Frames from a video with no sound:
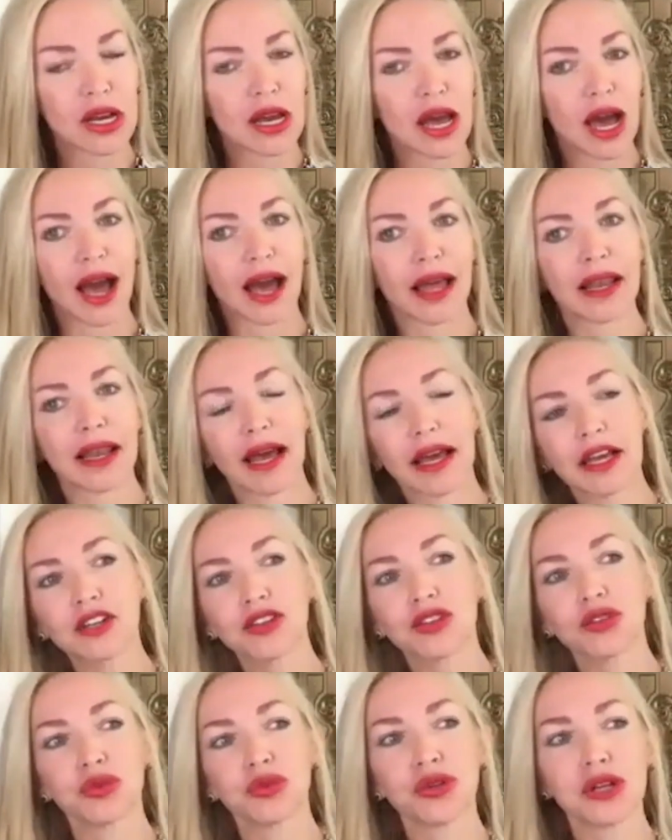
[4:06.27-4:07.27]
I like to
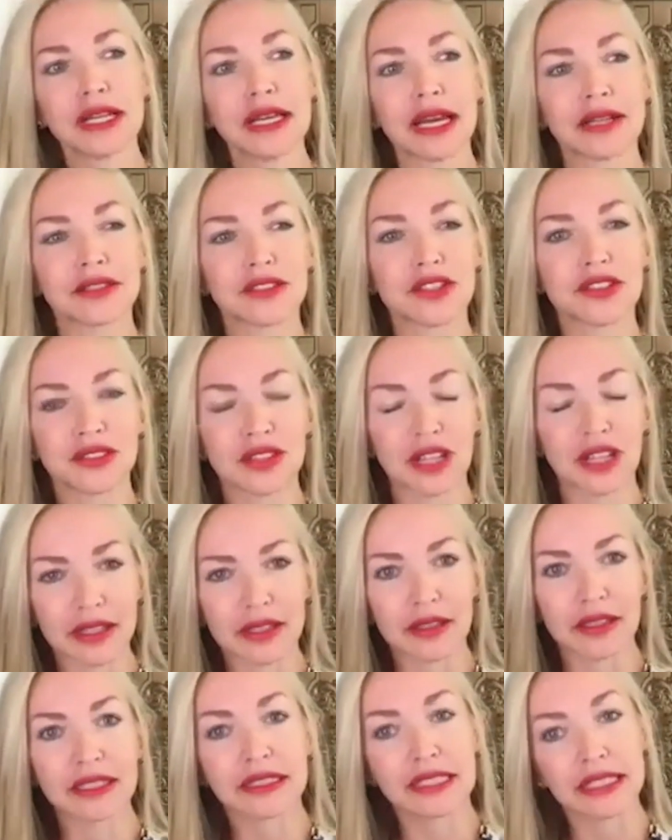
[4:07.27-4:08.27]
really understand the
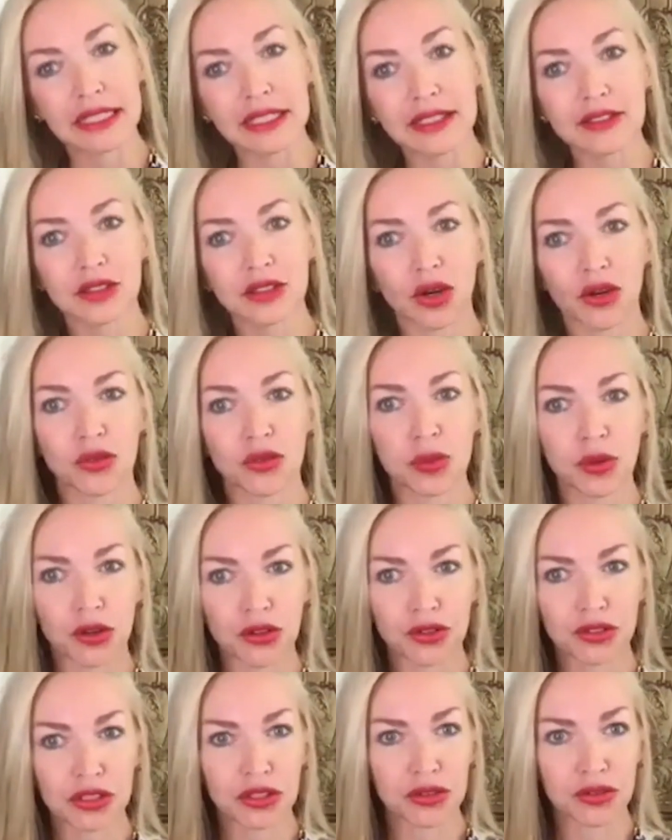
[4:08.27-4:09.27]
needs of the
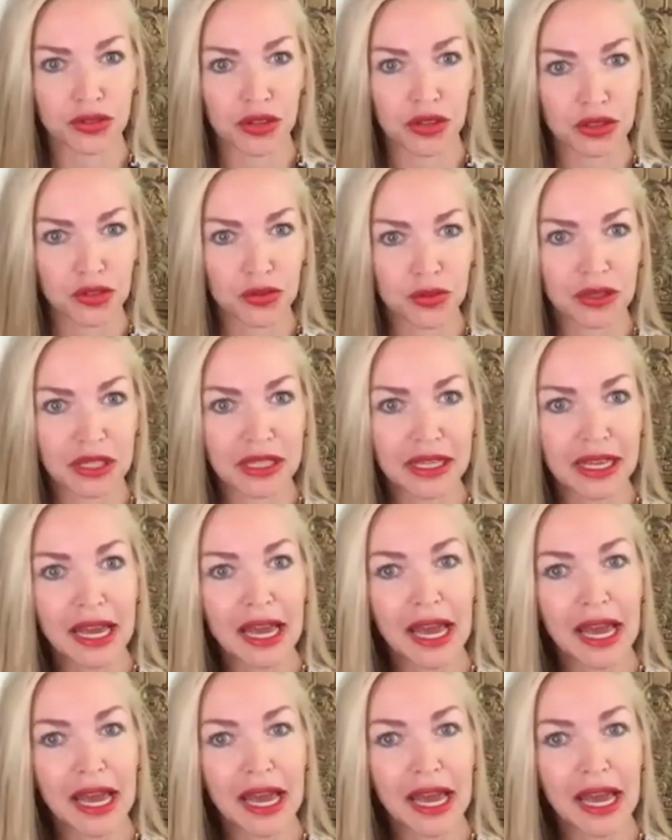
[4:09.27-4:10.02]
person in front of me,